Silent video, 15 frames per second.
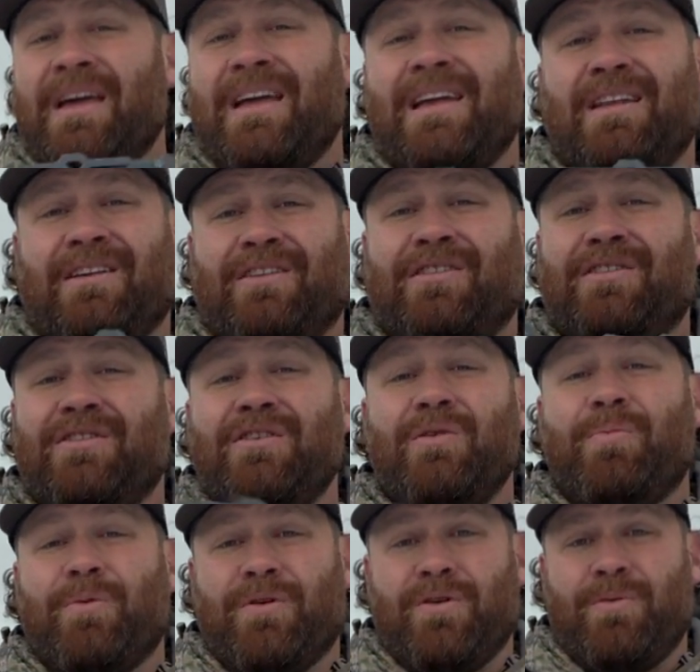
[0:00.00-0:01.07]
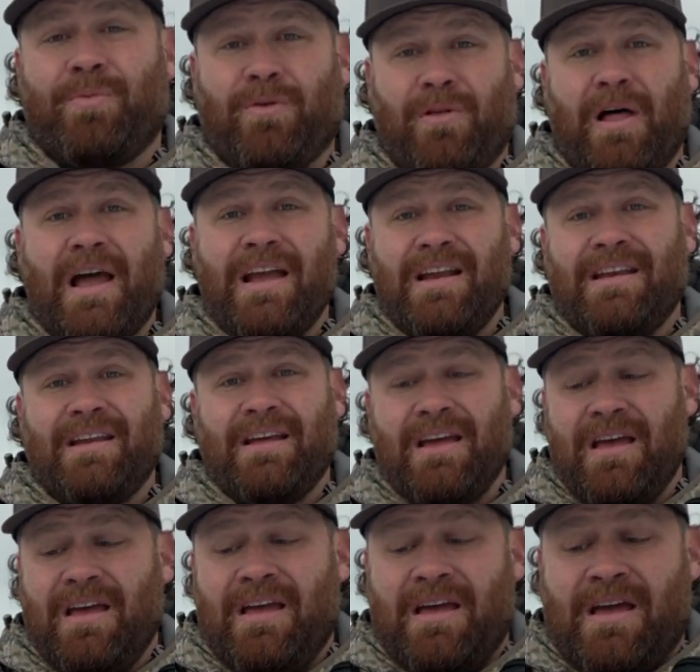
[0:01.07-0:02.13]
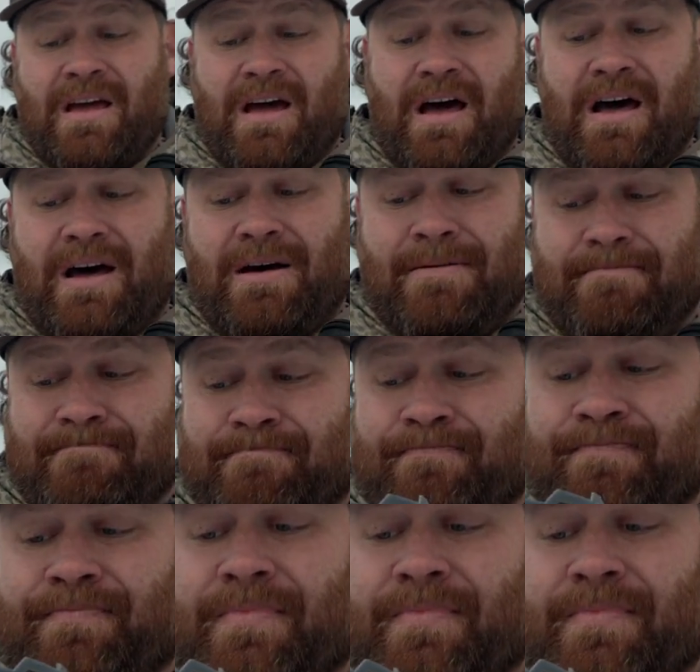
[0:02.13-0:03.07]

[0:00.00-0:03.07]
It is super duper light. Um,